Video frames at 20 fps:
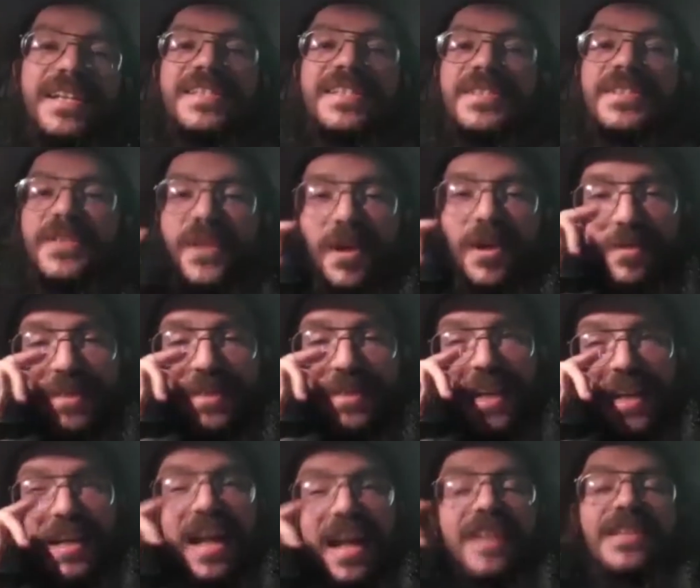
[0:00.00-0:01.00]
You know what I'm
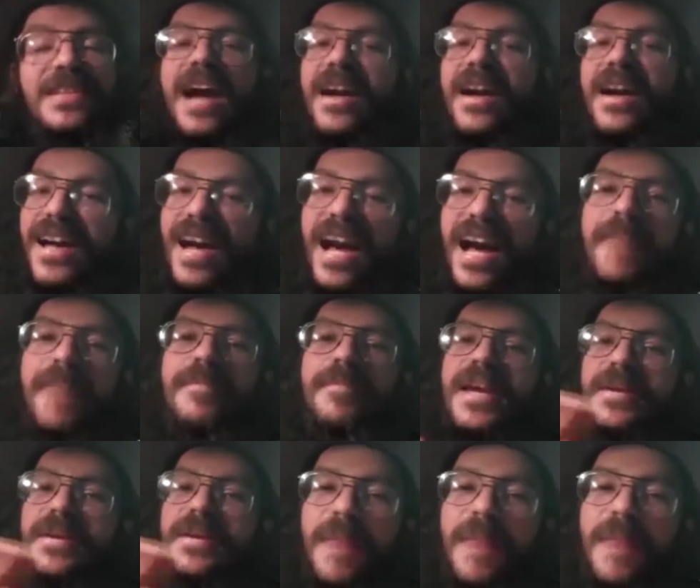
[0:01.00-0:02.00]
saying? I
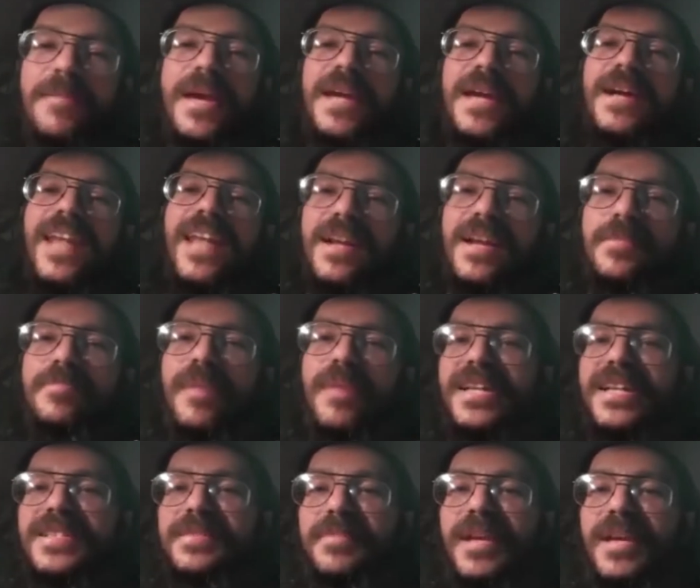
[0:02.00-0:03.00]
make a lot of
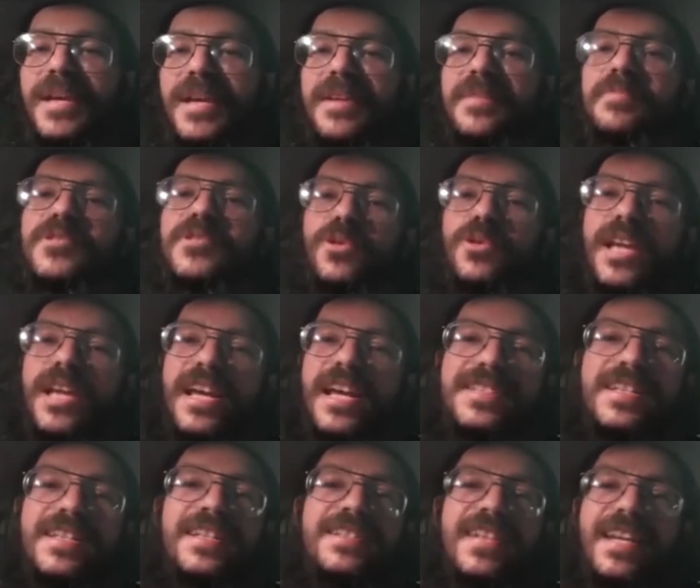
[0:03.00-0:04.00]
bets, man.
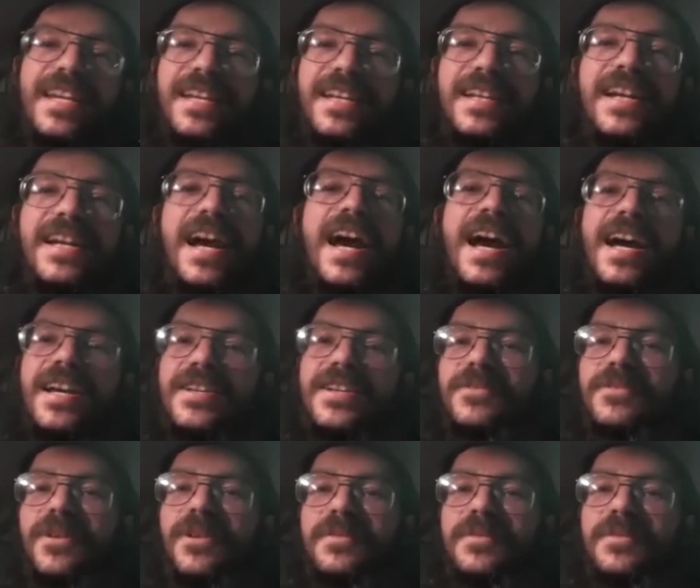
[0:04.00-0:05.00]
Sudan's the ticket guy.
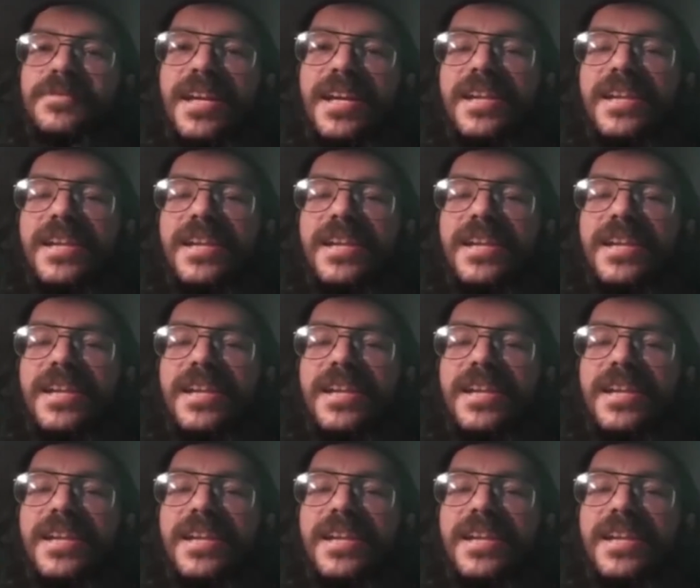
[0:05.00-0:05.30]
You know what I'm saying?